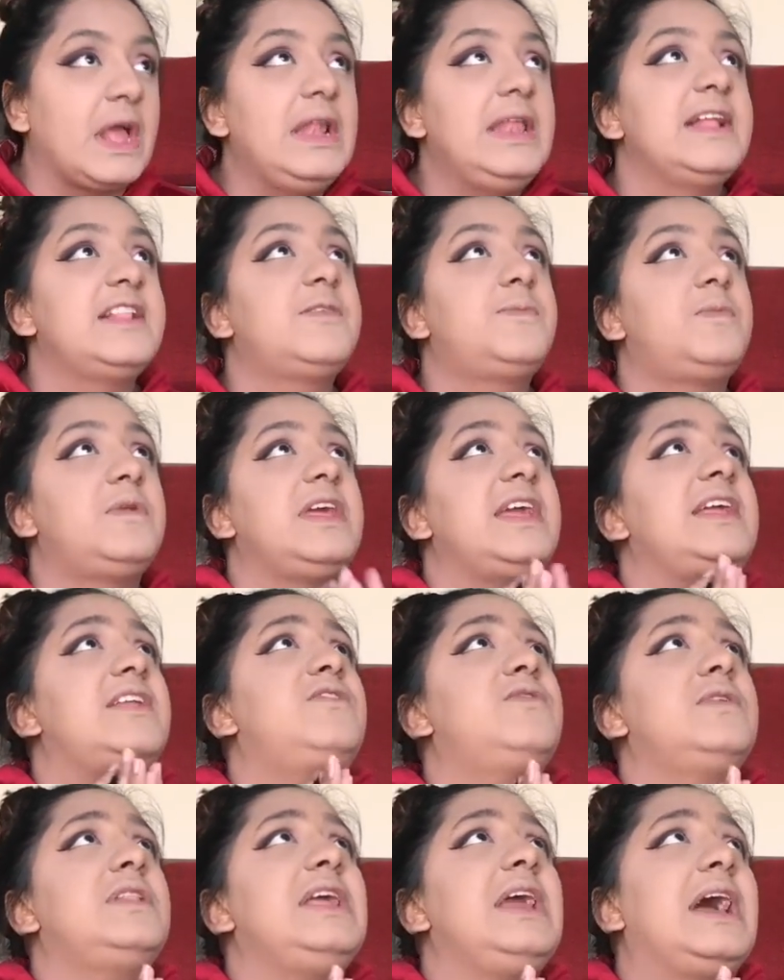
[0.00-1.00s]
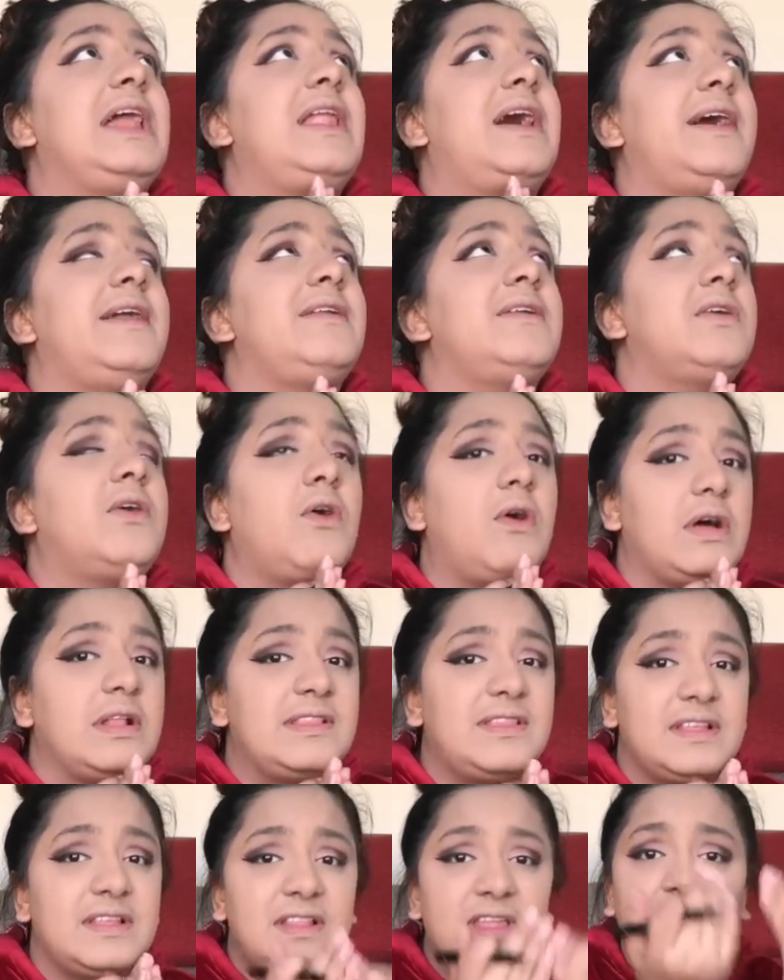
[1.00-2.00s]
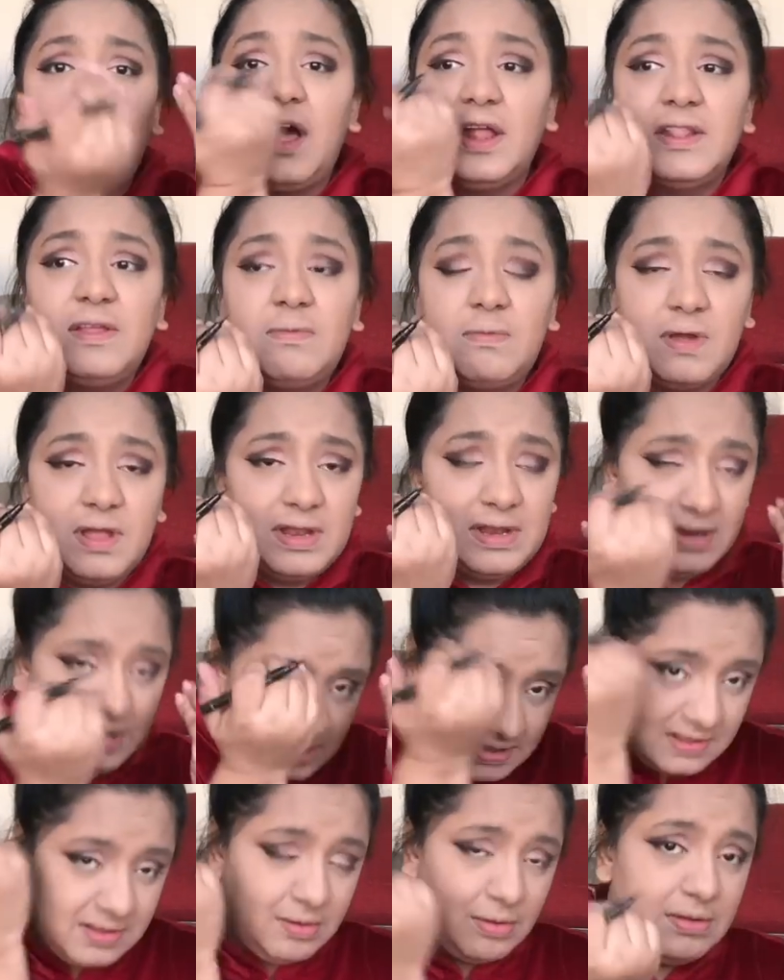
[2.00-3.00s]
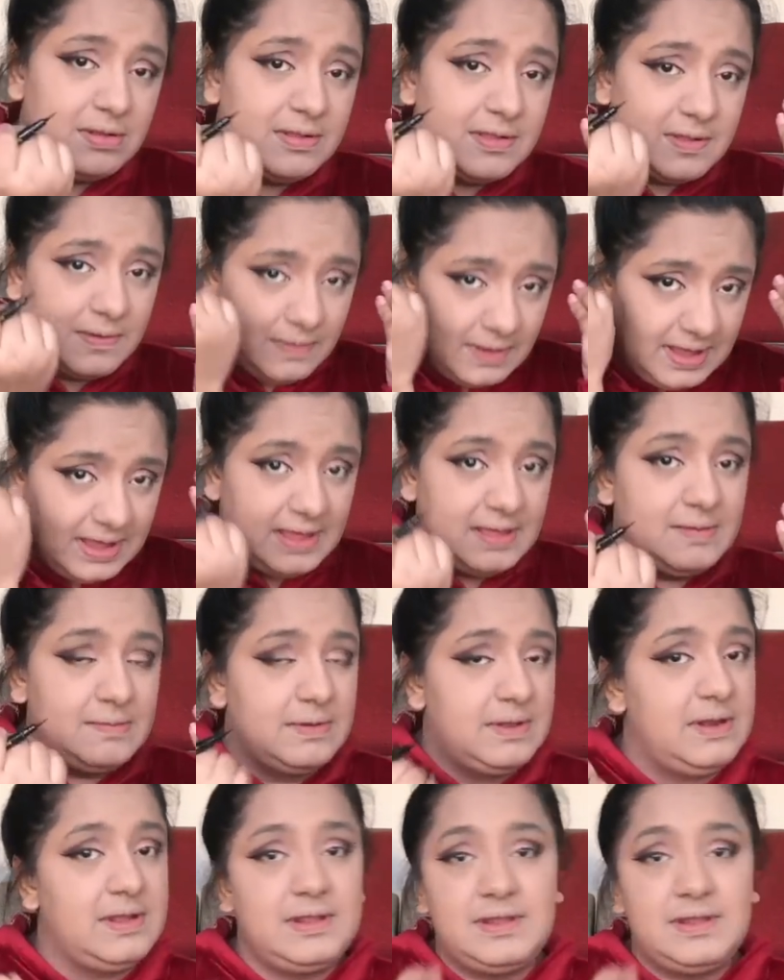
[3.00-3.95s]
Let's pray to the eyeliner gods that the other one is also equal.